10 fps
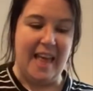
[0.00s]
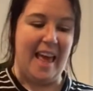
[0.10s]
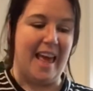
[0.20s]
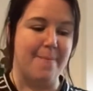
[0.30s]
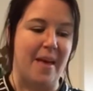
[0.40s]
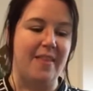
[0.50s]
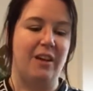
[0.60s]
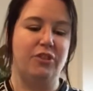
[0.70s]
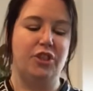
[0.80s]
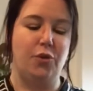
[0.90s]
And then I'll
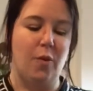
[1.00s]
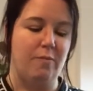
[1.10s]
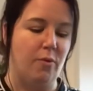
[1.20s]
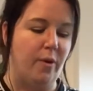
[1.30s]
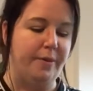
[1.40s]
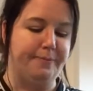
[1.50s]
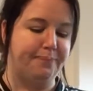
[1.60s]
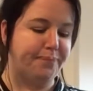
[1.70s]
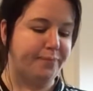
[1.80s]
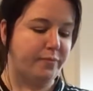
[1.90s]
just do one more
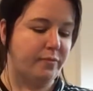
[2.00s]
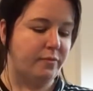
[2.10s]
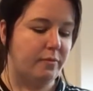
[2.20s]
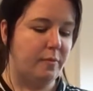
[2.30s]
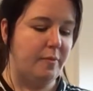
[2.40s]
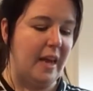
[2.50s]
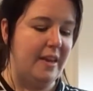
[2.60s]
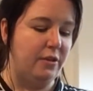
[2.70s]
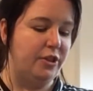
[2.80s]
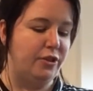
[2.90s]
and
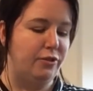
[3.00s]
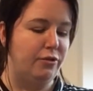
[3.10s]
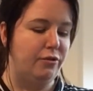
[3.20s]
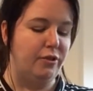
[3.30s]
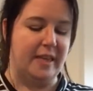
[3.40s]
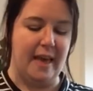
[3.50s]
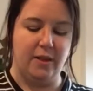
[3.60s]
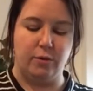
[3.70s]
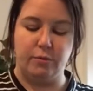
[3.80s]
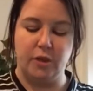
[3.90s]
I'll do the
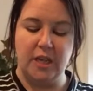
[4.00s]
yellow.